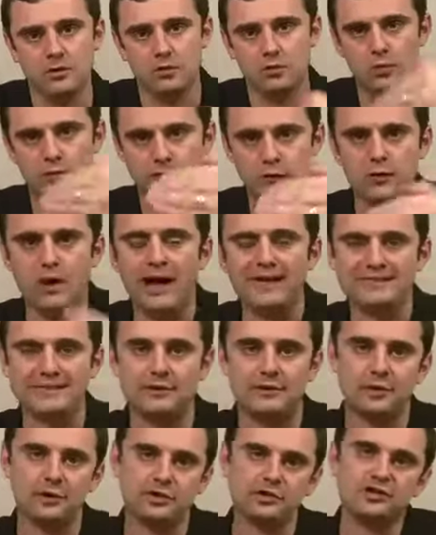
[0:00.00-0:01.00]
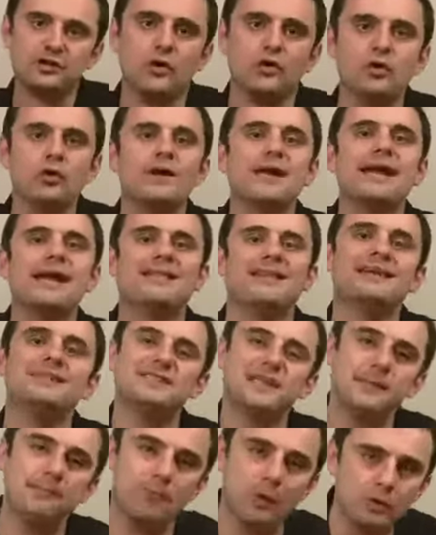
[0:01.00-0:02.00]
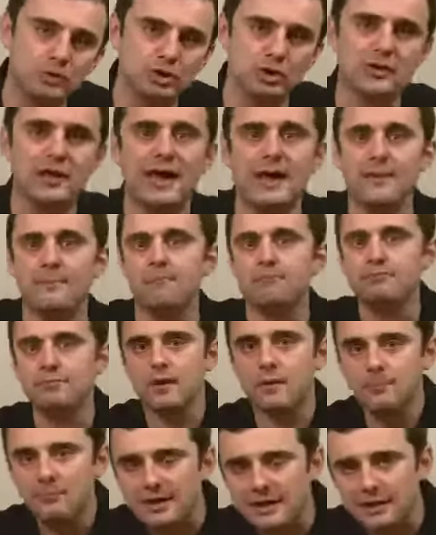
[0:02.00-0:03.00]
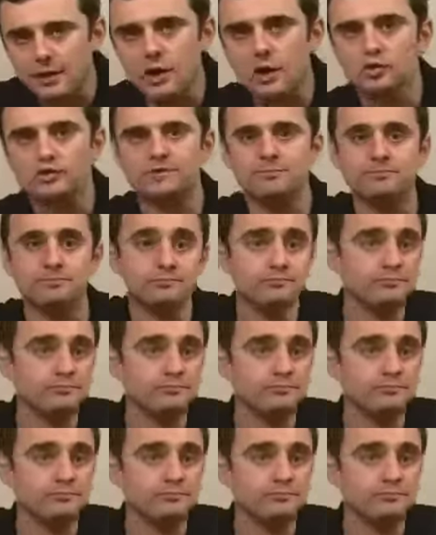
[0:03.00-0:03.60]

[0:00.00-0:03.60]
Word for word: with you guys out there to start looking at things like Beaujolais, Pinots,